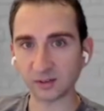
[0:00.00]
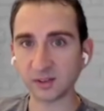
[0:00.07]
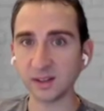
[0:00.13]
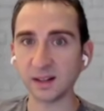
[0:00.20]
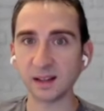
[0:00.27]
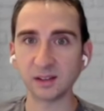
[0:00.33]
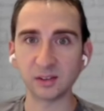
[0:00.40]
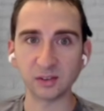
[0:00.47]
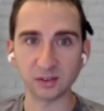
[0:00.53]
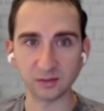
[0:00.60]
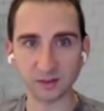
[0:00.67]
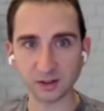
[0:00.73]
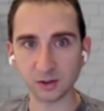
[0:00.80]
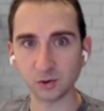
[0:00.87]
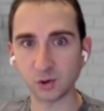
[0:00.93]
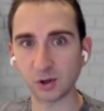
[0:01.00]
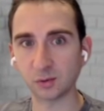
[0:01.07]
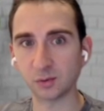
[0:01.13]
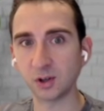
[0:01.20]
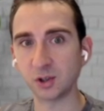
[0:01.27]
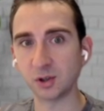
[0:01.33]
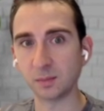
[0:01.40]
Seedance is a video
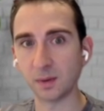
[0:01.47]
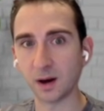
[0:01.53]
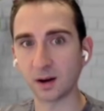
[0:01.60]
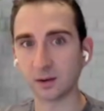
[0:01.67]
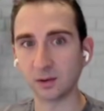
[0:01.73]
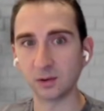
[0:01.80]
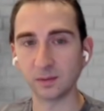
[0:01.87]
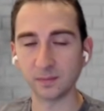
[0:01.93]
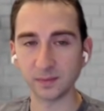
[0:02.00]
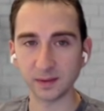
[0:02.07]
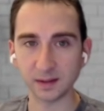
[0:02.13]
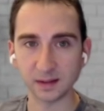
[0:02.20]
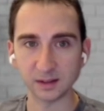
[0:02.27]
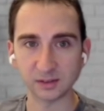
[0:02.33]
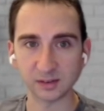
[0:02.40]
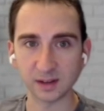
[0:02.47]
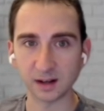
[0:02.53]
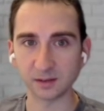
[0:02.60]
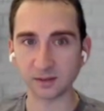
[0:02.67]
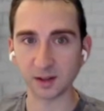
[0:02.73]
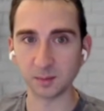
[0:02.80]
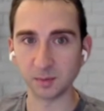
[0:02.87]
generation model. It's
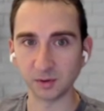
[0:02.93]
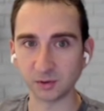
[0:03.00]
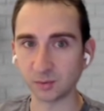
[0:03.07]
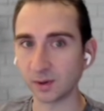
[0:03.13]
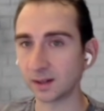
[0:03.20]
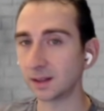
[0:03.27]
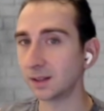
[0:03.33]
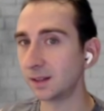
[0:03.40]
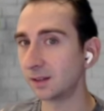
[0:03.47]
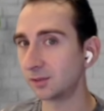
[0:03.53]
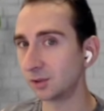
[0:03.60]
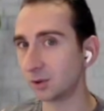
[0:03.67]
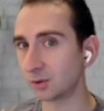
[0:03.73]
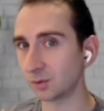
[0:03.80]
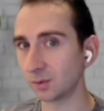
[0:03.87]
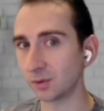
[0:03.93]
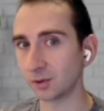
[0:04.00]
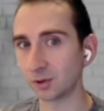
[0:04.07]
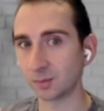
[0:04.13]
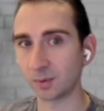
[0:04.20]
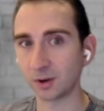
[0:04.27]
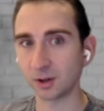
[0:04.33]
not available directly. You have to go through a
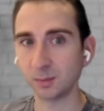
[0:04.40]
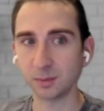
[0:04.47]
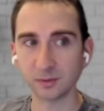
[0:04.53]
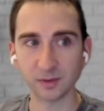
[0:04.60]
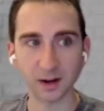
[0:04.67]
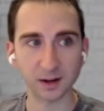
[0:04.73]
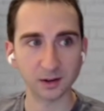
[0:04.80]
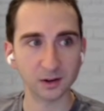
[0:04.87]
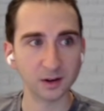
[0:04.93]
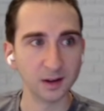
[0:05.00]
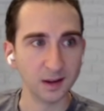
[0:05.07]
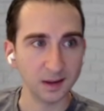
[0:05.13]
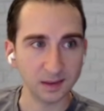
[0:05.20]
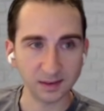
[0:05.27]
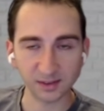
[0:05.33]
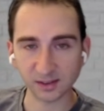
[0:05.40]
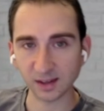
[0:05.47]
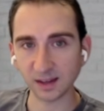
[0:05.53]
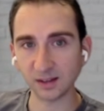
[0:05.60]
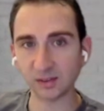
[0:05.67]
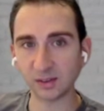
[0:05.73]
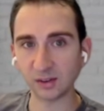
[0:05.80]
third-party provider. In this
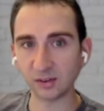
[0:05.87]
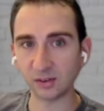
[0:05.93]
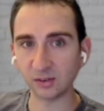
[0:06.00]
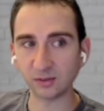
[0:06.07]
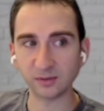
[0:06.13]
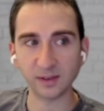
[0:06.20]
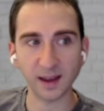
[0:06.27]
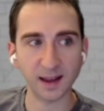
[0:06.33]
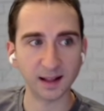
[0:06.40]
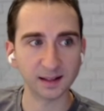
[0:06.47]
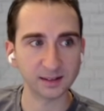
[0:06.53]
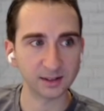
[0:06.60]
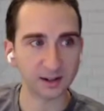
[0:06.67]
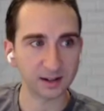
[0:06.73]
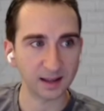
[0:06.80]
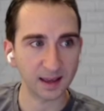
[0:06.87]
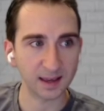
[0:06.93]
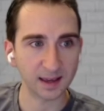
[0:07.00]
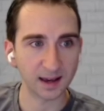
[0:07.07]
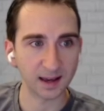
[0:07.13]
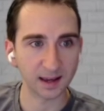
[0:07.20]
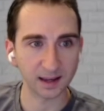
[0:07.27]
case, this is
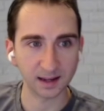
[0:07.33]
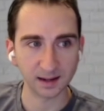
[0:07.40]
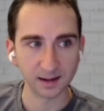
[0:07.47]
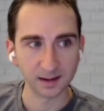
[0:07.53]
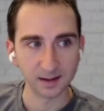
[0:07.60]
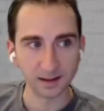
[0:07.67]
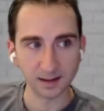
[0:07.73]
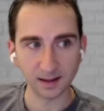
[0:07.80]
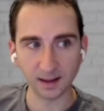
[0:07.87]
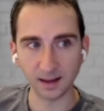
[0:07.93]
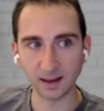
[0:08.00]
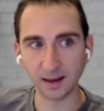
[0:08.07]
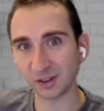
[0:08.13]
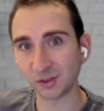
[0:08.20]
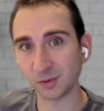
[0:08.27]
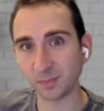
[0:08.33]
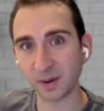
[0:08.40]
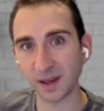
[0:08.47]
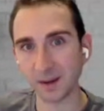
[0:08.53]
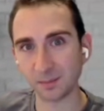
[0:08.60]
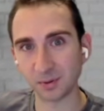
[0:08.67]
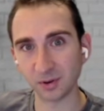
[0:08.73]
fal.ai. Just lets you
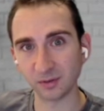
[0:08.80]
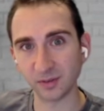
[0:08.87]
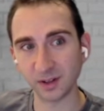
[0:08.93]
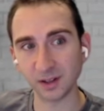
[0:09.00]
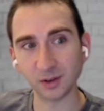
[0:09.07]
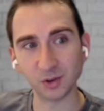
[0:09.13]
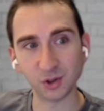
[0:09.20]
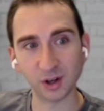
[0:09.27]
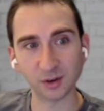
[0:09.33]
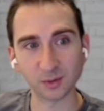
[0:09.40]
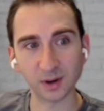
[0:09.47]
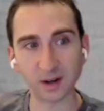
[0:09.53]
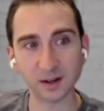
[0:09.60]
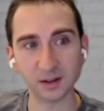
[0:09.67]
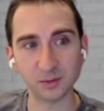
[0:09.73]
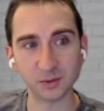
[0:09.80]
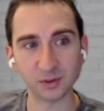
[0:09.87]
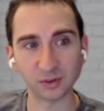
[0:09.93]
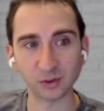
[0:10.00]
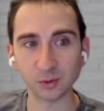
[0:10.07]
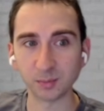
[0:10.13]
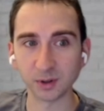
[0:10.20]
pay per video generated,
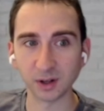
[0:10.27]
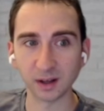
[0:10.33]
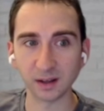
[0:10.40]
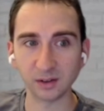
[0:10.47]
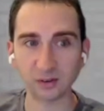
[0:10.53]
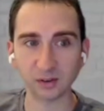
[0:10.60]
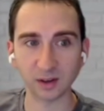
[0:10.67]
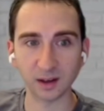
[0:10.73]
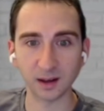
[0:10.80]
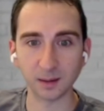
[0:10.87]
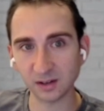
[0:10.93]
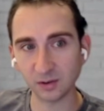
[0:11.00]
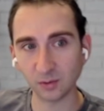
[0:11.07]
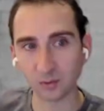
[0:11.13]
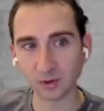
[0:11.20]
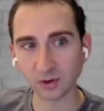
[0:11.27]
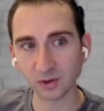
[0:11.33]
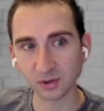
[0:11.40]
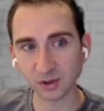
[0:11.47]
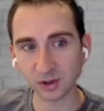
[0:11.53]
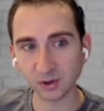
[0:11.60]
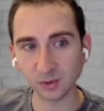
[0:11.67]
which is super nice. And in
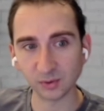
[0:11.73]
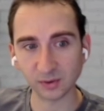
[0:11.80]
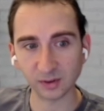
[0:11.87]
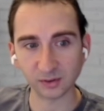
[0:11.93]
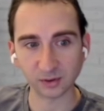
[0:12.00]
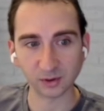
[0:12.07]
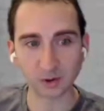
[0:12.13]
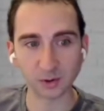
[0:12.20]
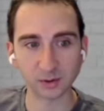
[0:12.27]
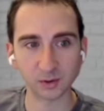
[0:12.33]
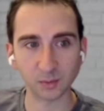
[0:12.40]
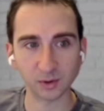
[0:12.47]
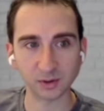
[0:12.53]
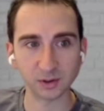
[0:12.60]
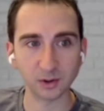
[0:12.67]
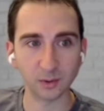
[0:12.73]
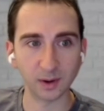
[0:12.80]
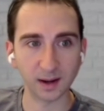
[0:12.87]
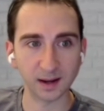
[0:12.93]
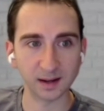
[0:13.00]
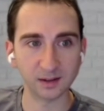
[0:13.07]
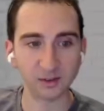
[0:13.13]
order to use this, you're going to want to
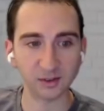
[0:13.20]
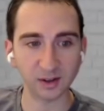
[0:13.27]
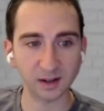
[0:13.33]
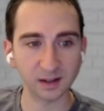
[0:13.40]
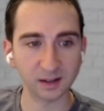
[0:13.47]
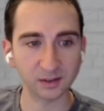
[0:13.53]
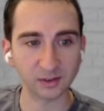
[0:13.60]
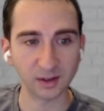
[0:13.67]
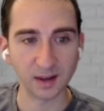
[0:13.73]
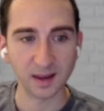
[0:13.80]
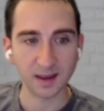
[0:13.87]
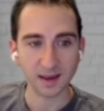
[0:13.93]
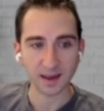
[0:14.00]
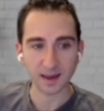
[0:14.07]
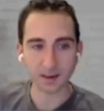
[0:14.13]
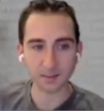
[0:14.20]
go ahead, settings,